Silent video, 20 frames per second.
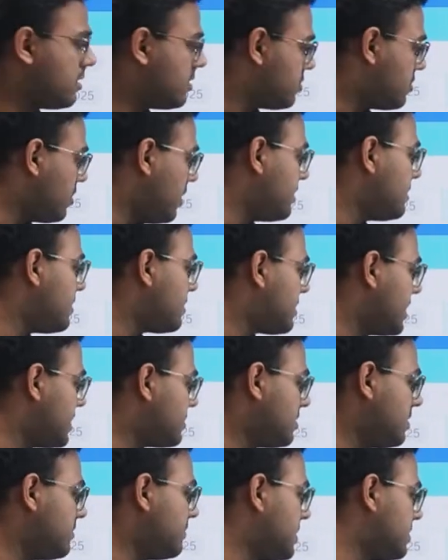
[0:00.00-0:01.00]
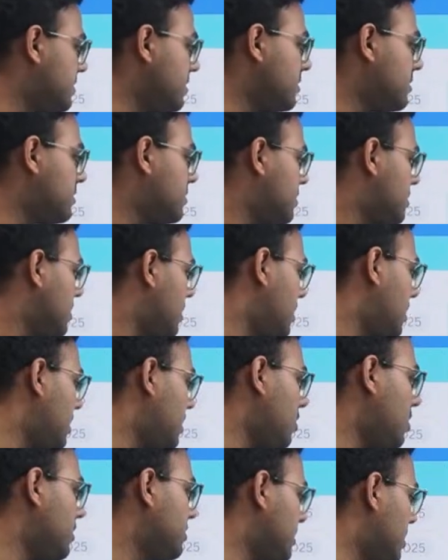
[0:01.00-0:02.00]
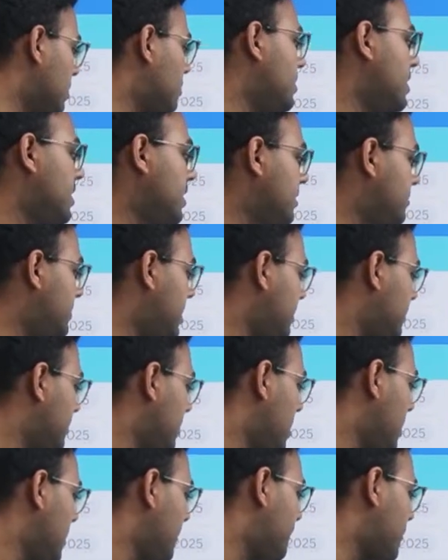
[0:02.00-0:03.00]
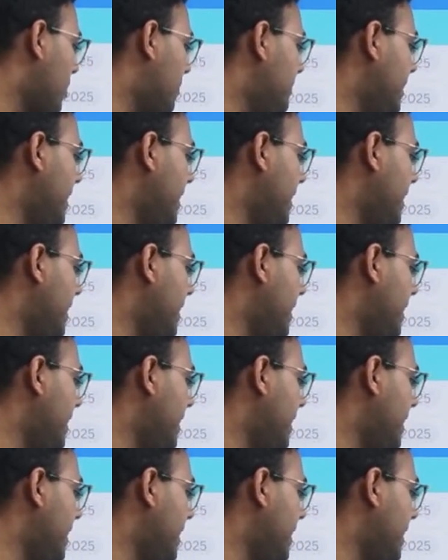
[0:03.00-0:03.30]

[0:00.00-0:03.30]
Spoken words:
join the session which is on circular arrangement from